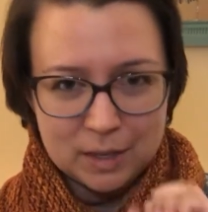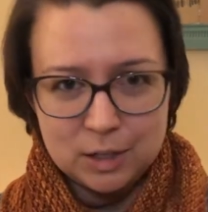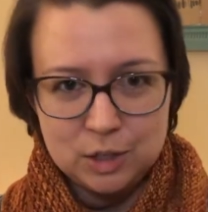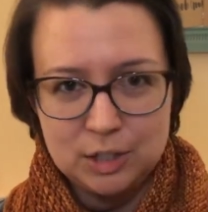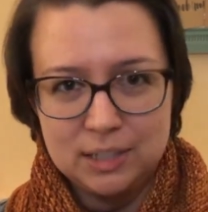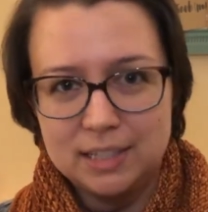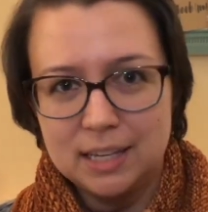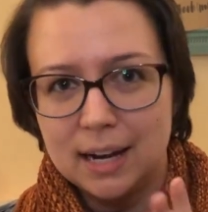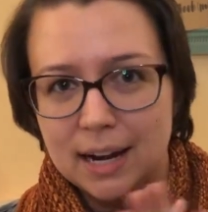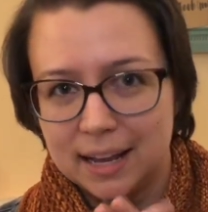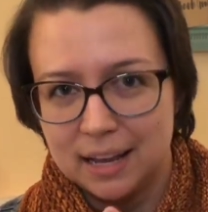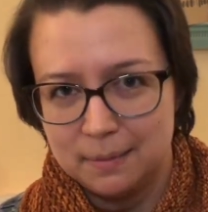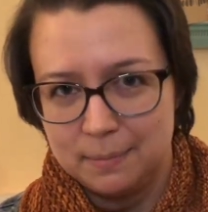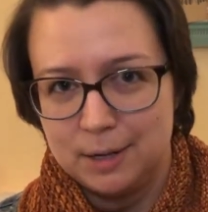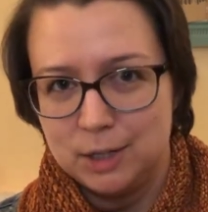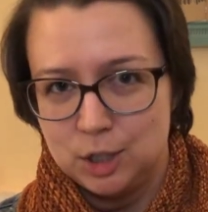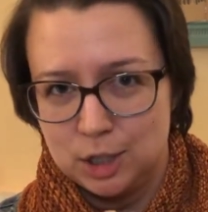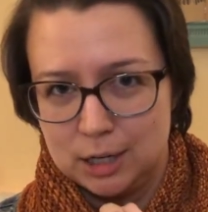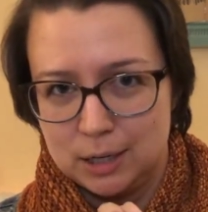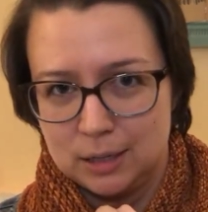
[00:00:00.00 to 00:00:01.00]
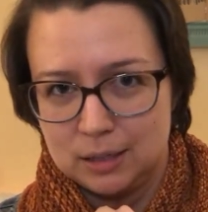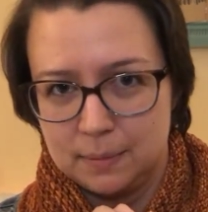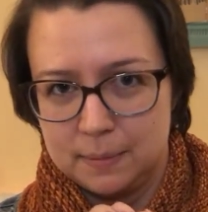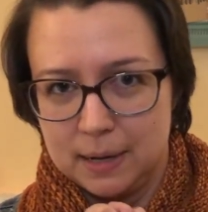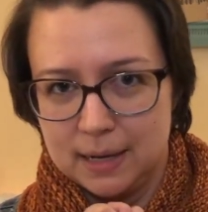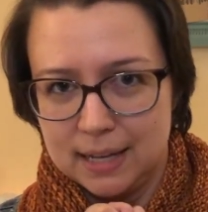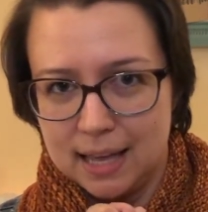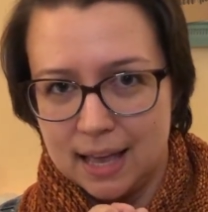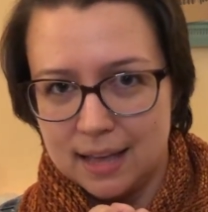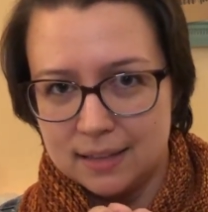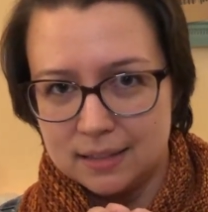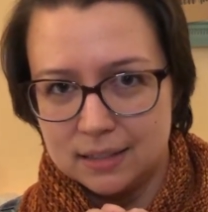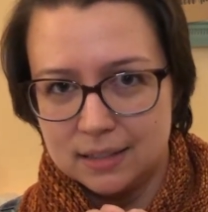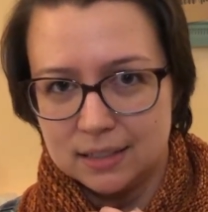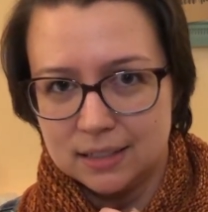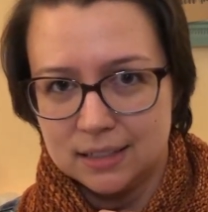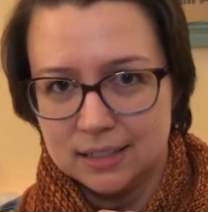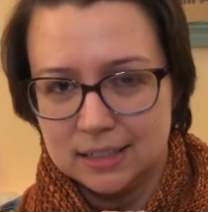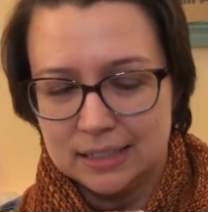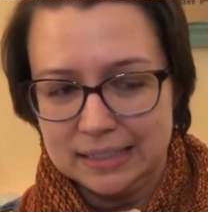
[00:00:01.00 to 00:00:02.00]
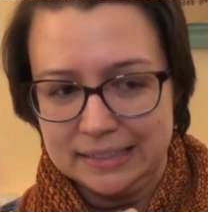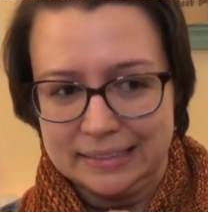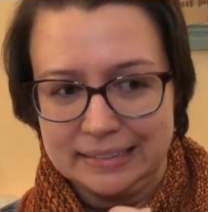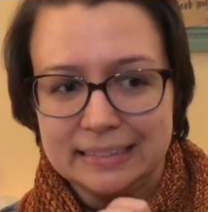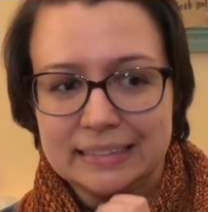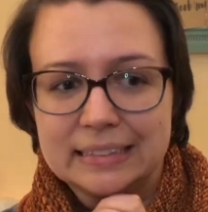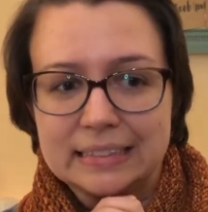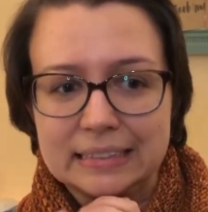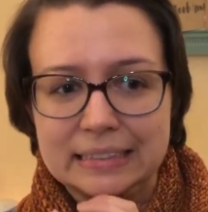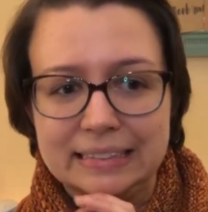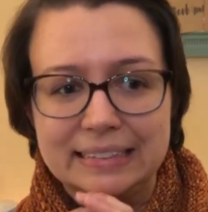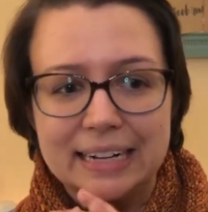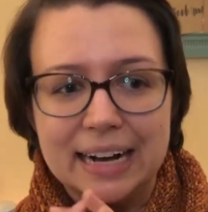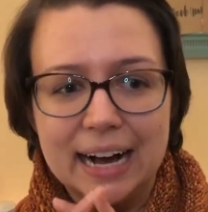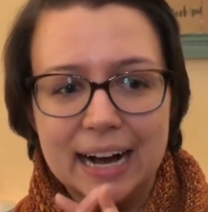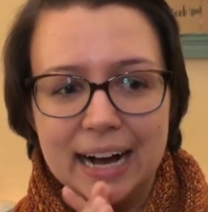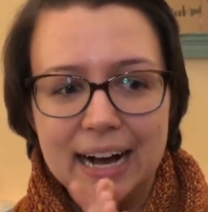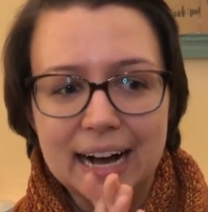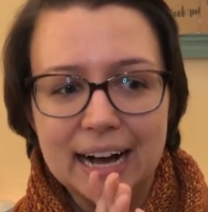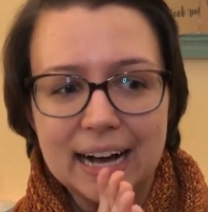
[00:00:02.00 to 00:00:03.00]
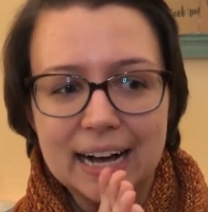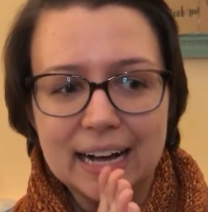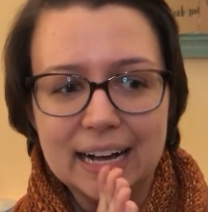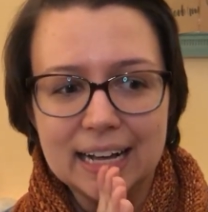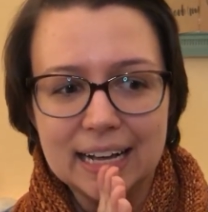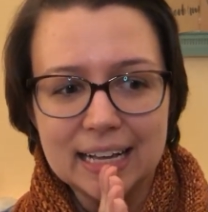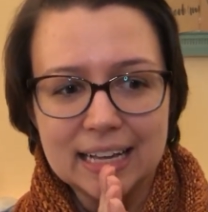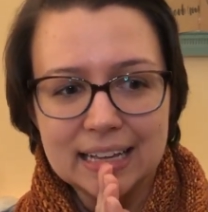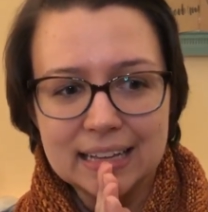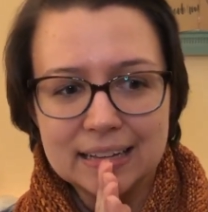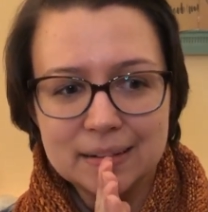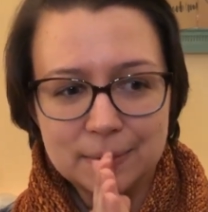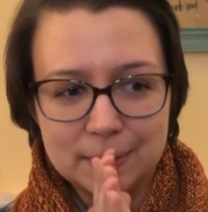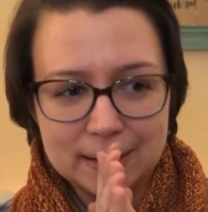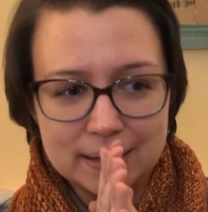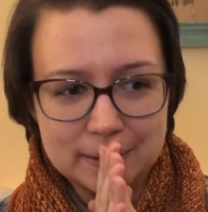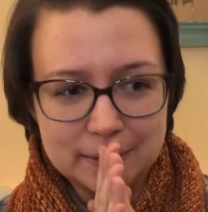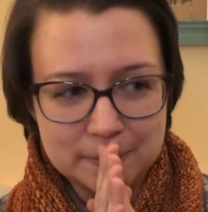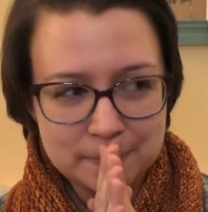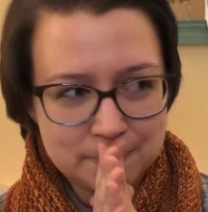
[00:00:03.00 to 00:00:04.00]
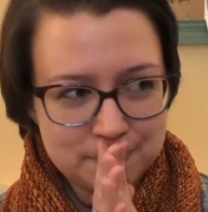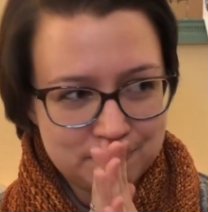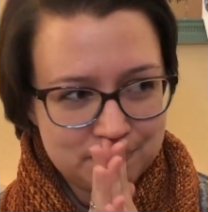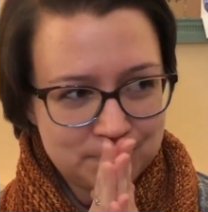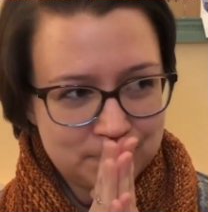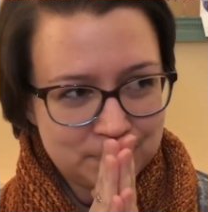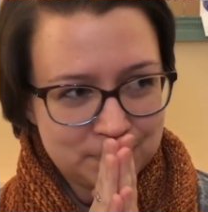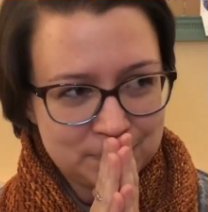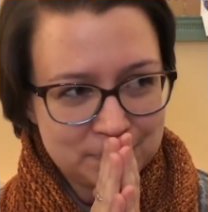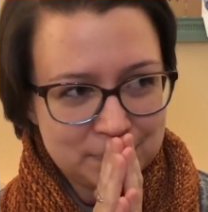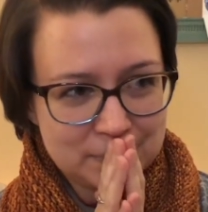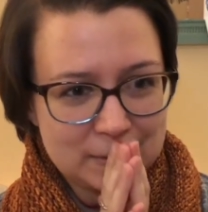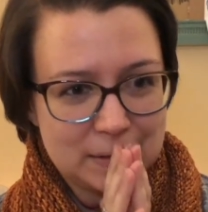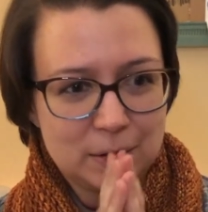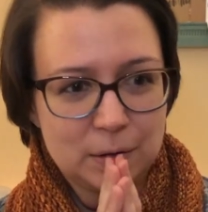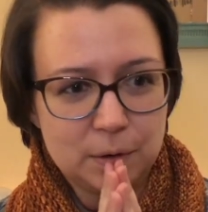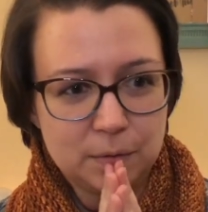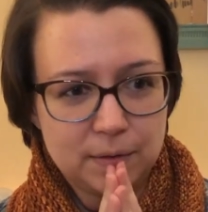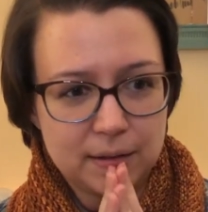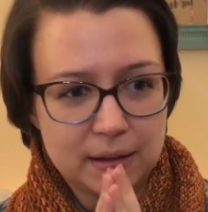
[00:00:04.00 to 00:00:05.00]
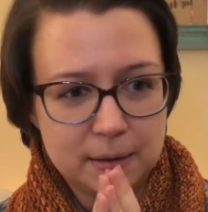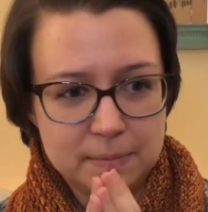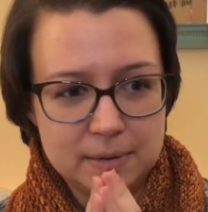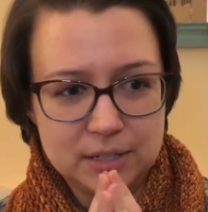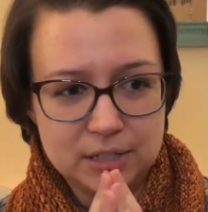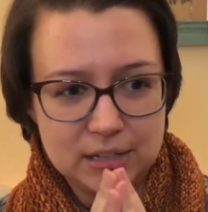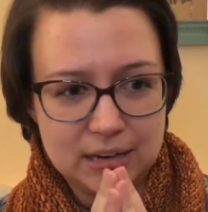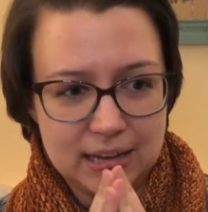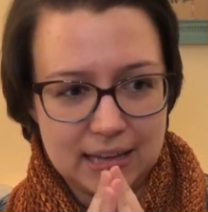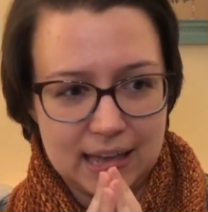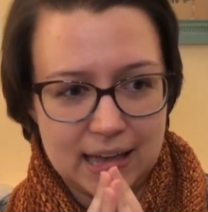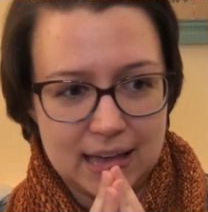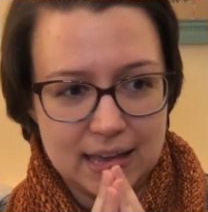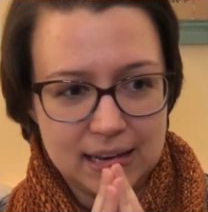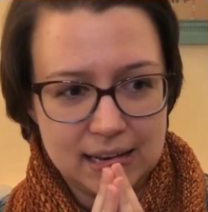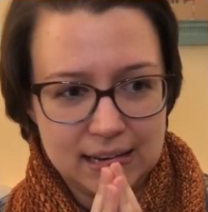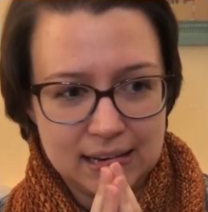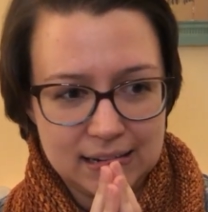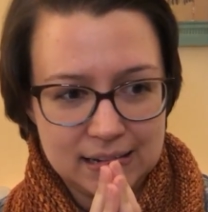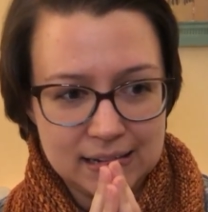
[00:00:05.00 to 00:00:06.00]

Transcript: she said I can mention it on the podcast. Well, I don't know if I can mention it yet.